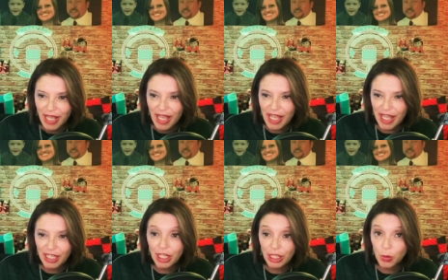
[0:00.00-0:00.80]
and
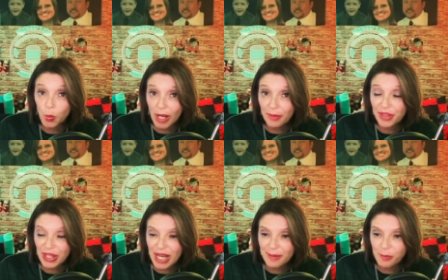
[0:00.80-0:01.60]
could get away with a
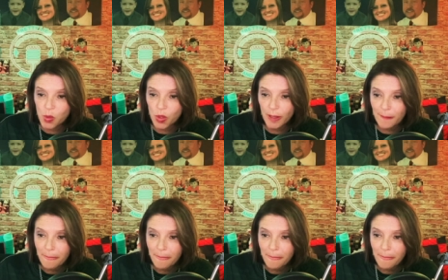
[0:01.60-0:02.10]
lot more.